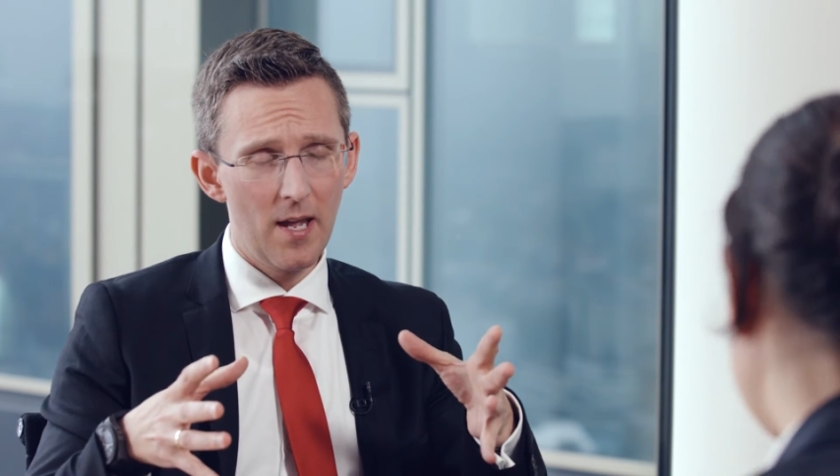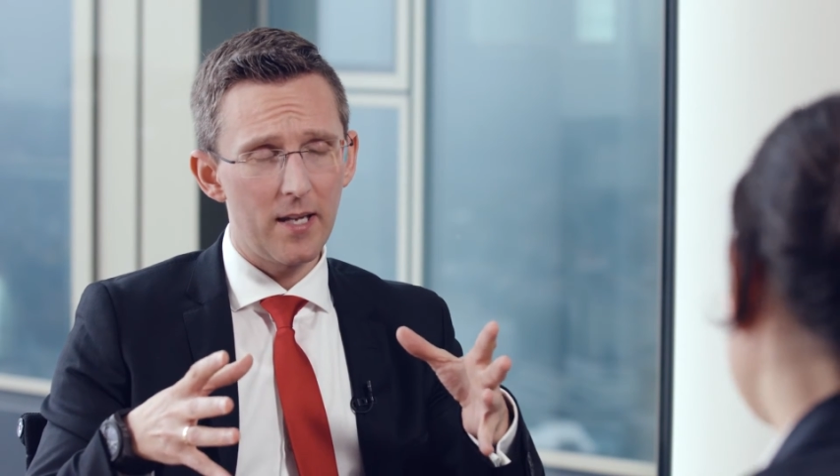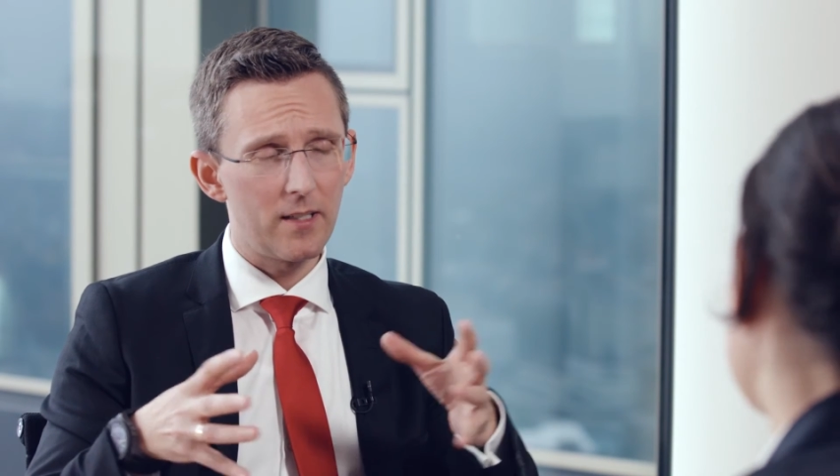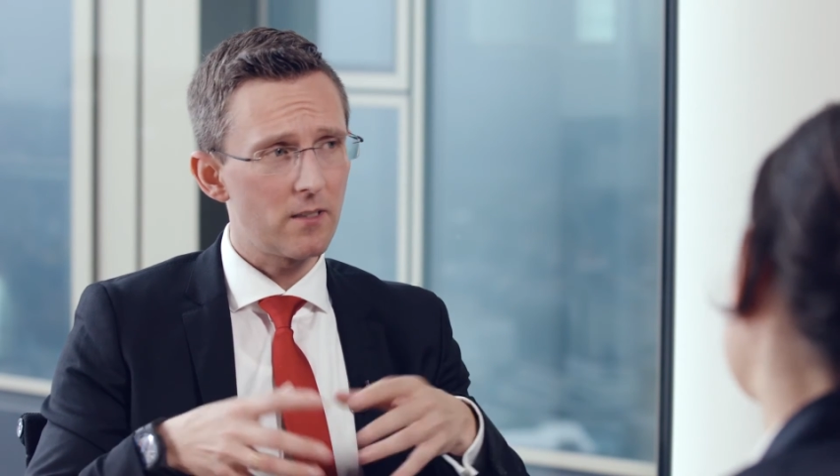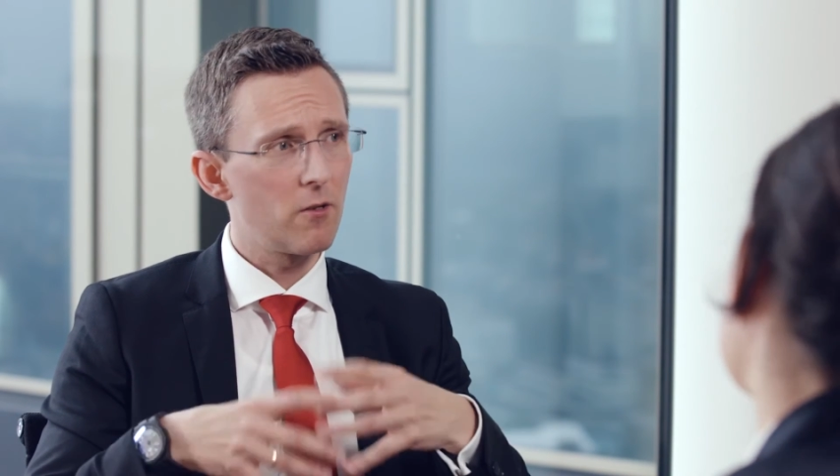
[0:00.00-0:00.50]

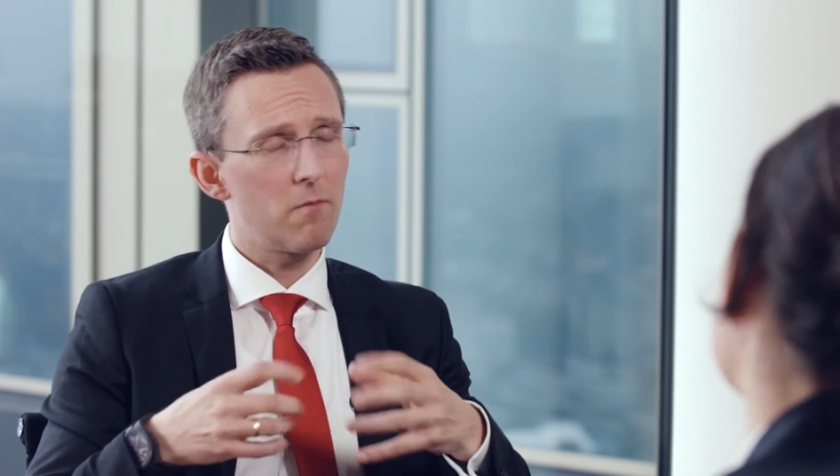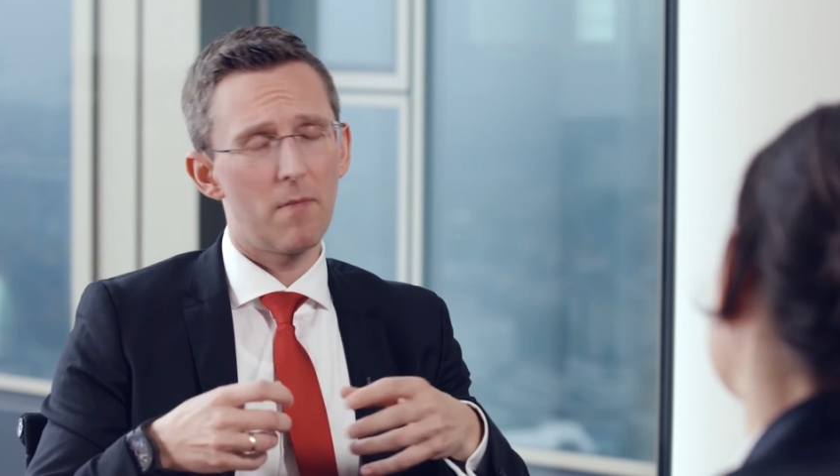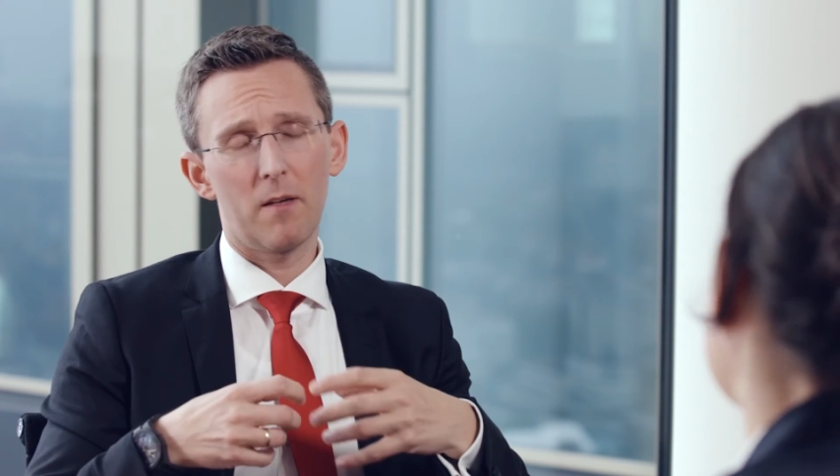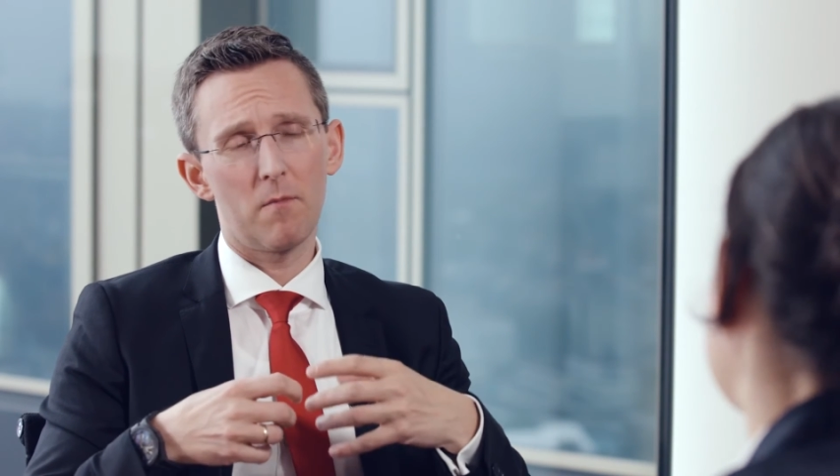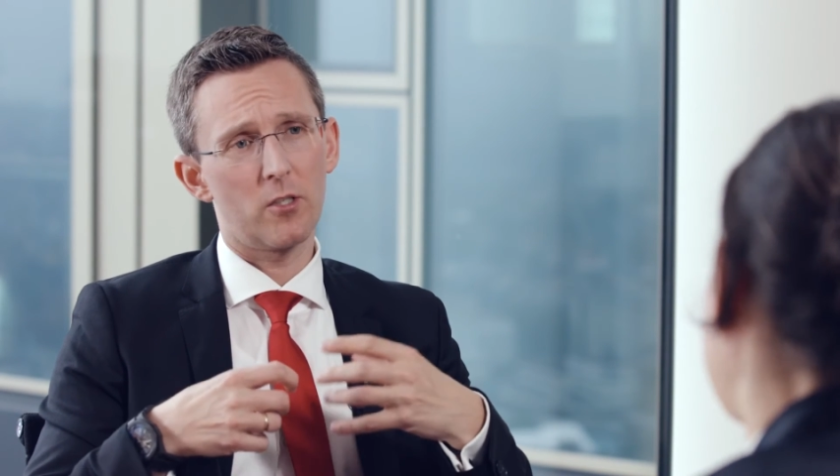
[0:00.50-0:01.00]
It does not
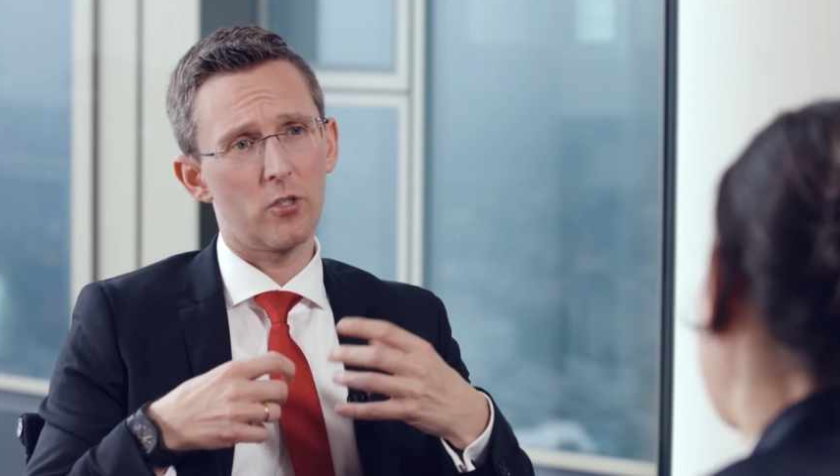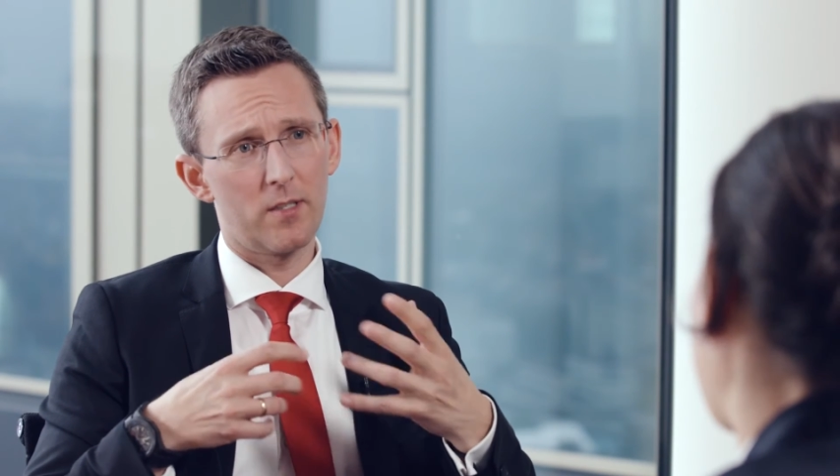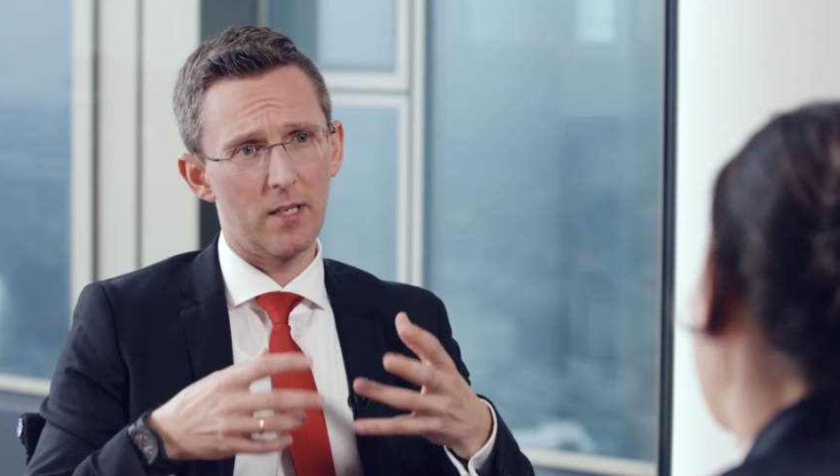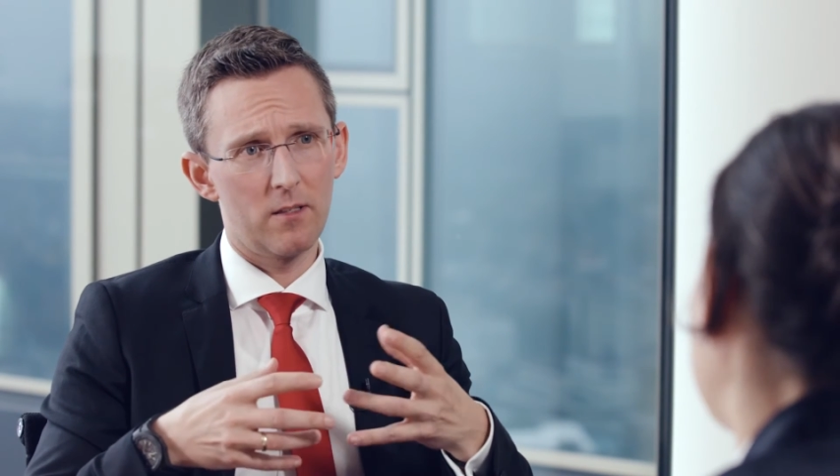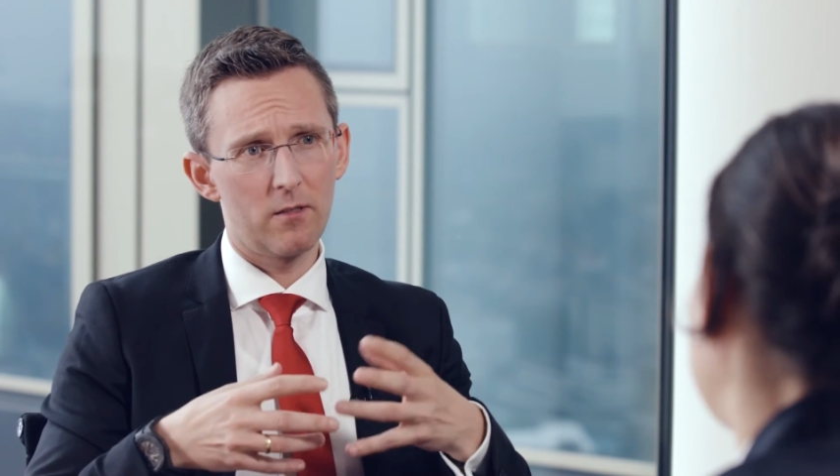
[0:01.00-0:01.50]
make much
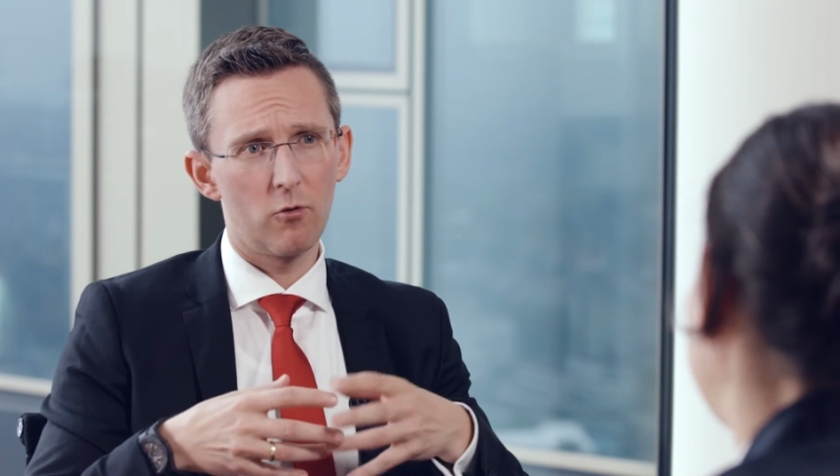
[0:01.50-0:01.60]
sense